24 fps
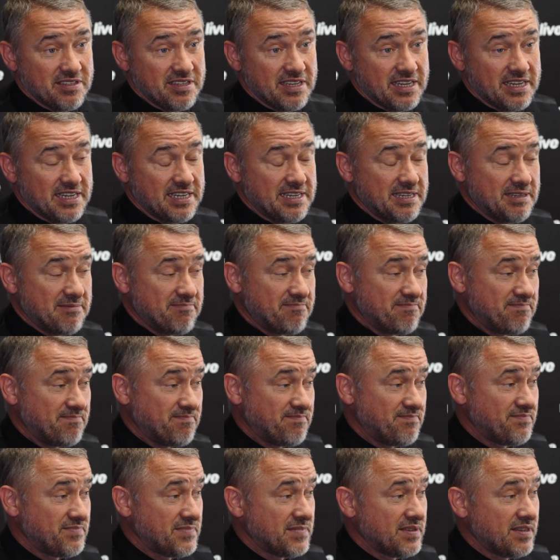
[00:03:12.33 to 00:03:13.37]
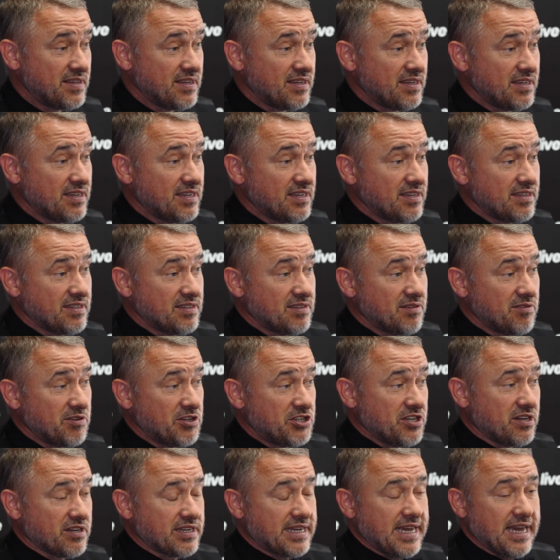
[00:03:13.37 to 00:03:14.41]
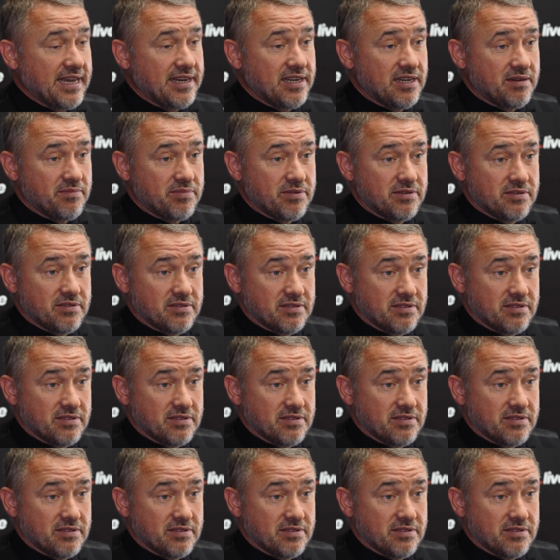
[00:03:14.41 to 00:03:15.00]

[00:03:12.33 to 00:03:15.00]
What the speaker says: I shut Ken up